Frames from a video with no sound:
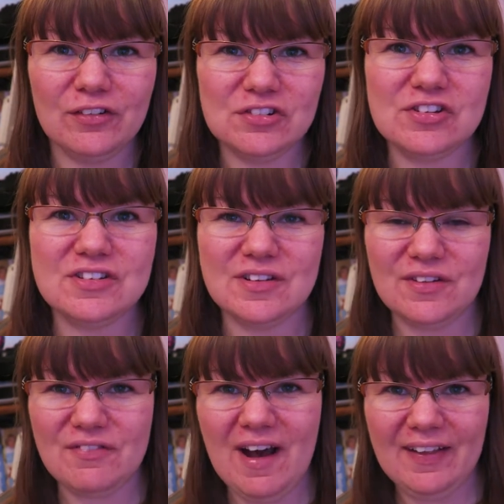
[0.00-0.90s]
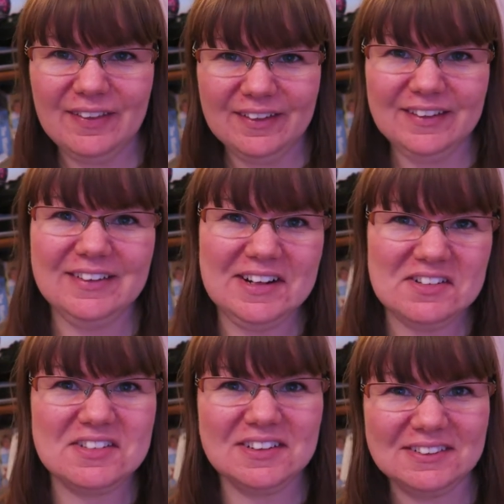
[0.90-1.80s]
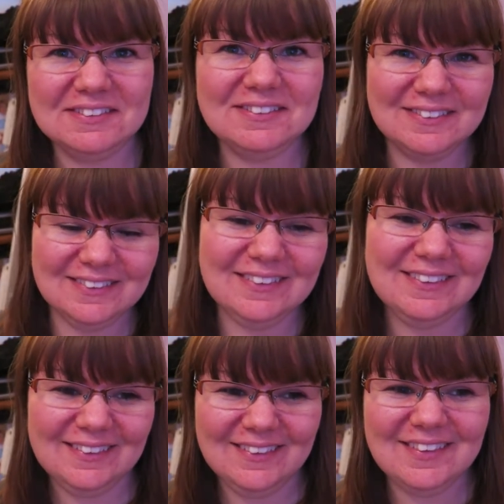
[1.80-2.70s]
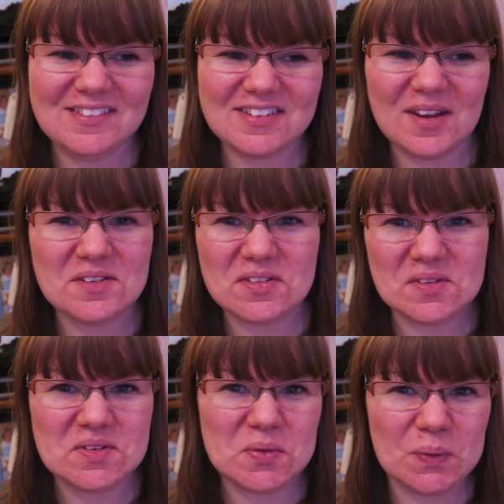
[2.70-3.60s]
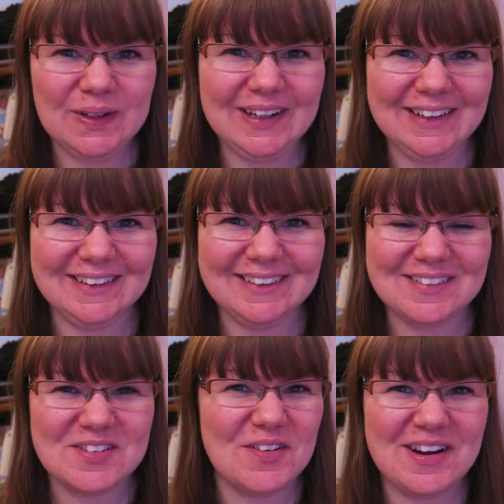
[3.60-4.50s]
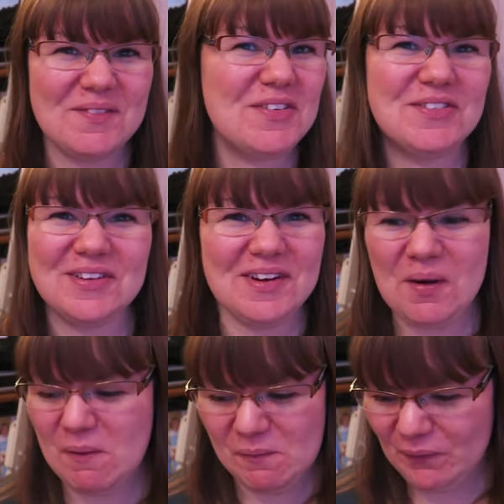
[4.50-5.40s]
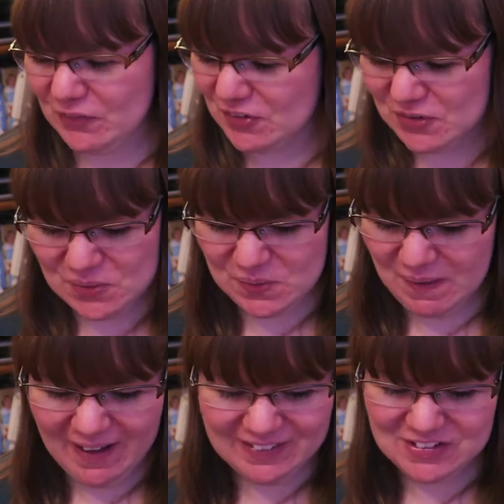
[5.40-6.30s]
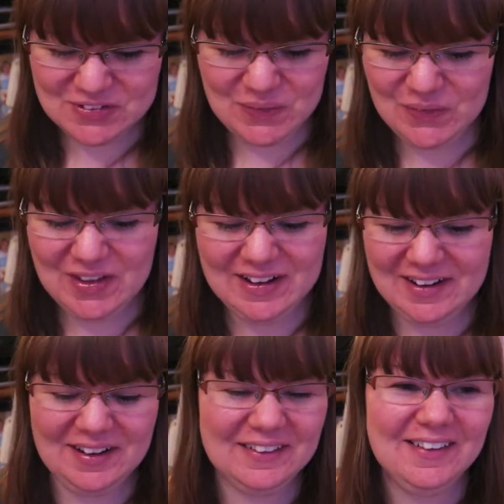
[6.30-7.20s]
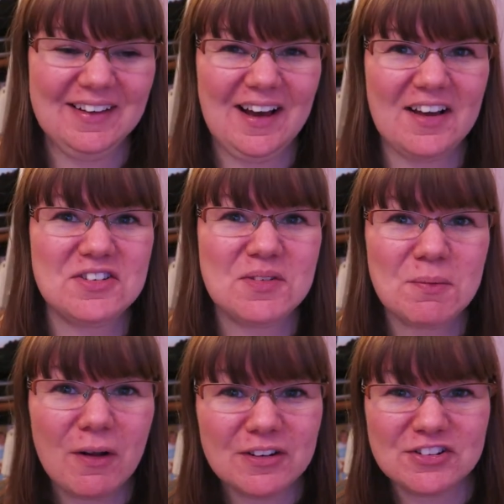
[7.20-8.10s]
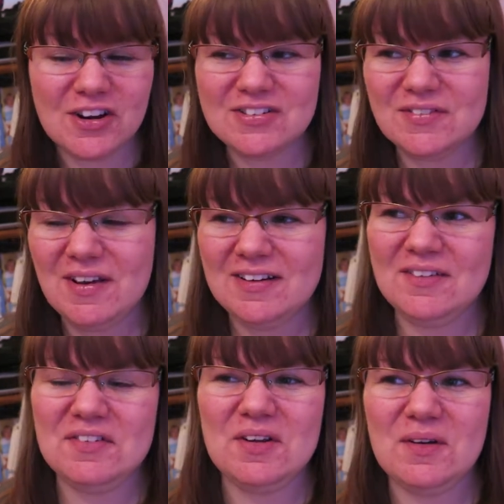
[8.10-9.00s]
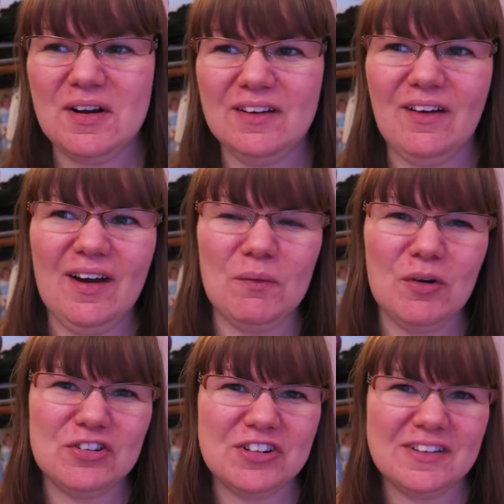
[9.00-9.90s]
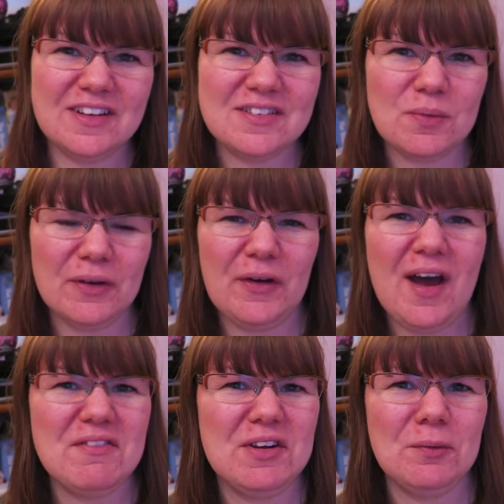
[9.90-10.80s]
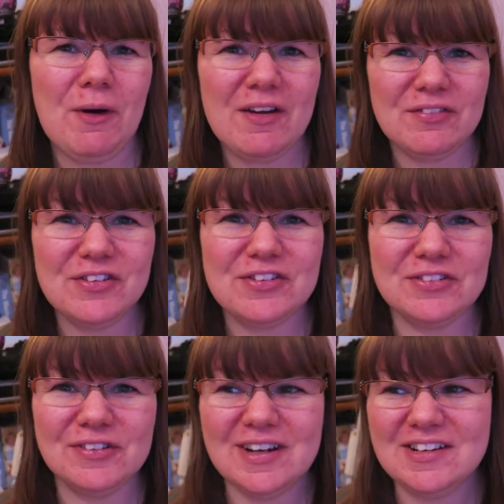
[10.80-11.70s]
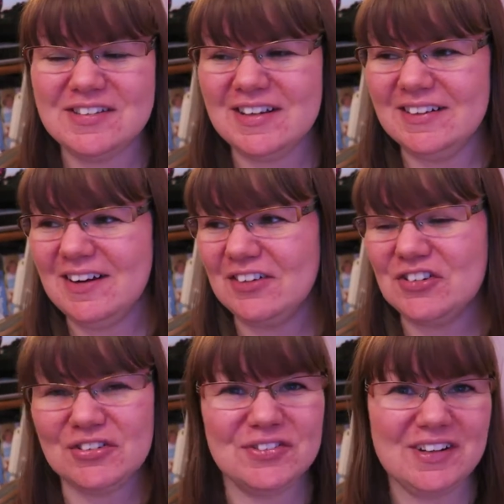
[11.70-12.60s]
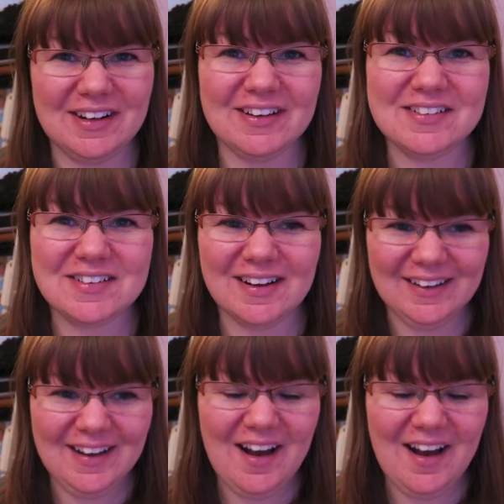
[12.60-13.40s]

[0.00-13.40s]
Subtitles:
conscious of the fact that you need to go to the toilet. Sorry, I'm sure that no one wants to talk about this sort of thing. I do apologise if any of you are like watching this while you're having your breakfast or eating lunch or dinner, so